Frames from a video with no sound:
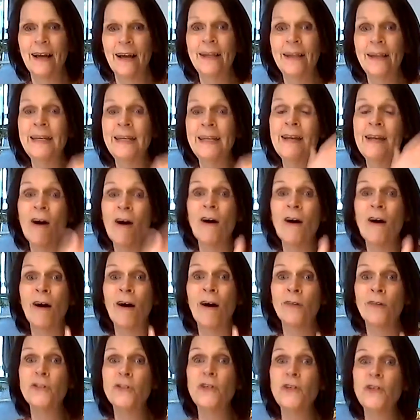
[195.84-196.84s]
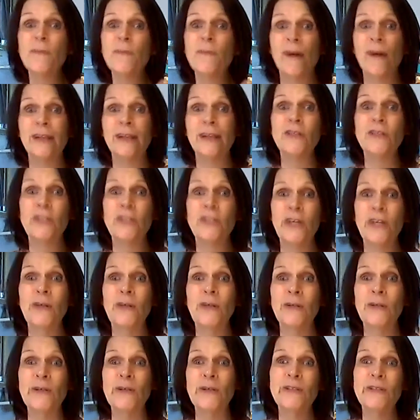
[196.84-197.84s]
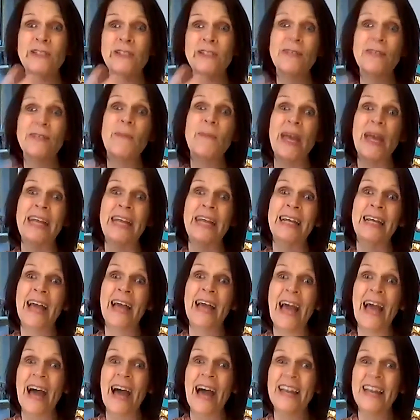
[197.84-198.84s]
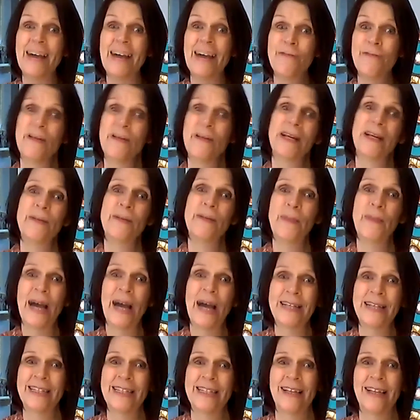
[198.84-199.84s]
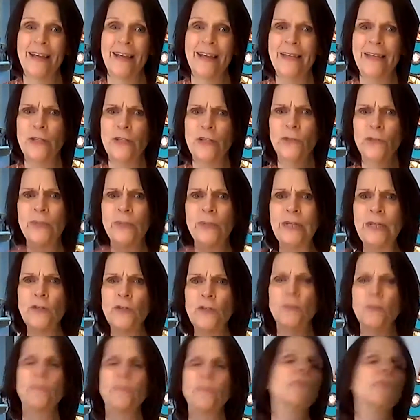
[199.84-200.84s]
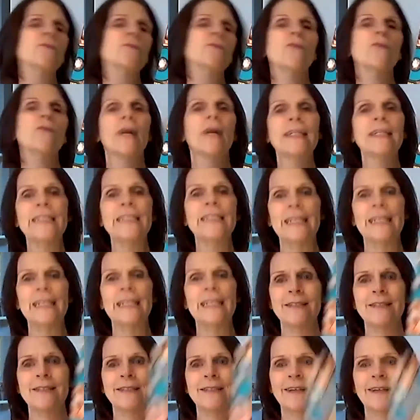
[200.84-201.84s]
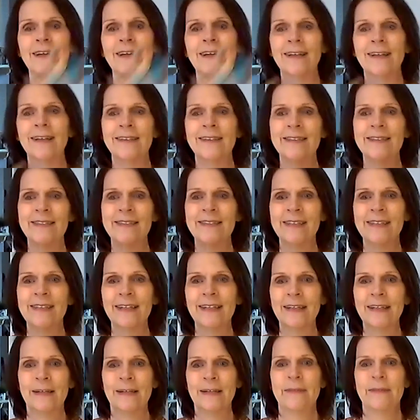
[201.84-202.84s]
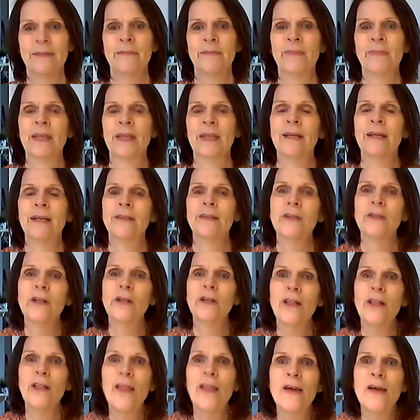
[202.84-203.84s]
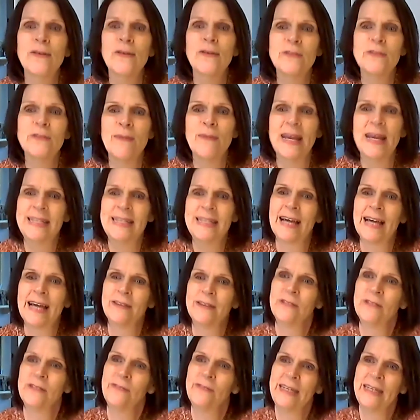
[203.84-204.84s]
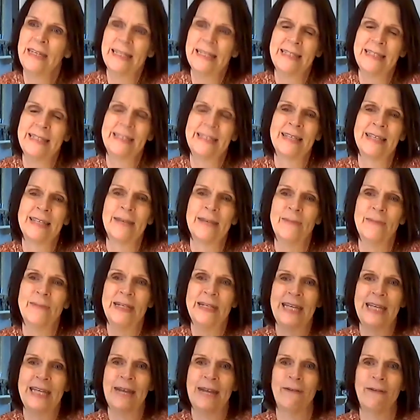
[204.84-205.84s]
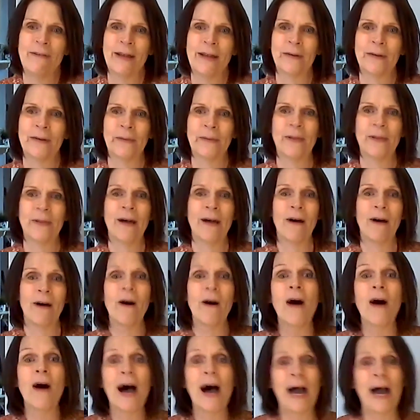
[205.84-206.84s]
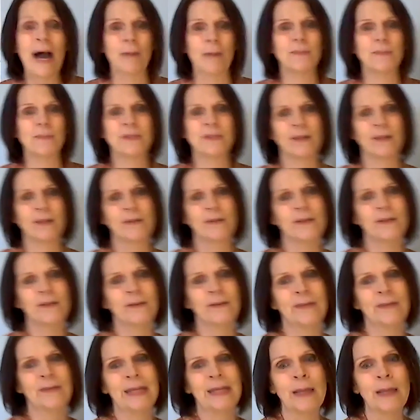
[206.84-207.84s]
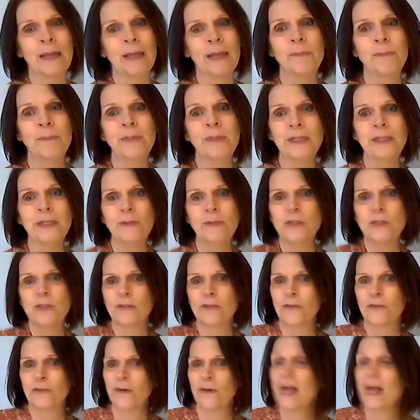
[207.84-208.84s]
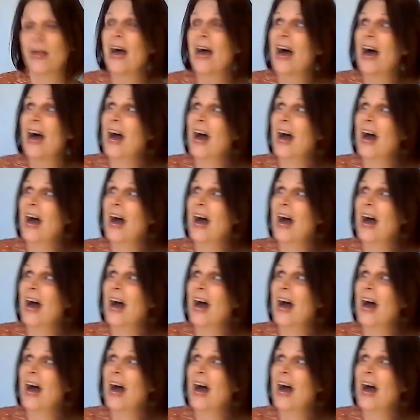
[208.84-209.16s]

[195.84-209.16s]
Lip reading: And in art, you might choose to make an African pattern like this. You'll need your brightest colours. The clothes made out of this material are absolutely beautiful.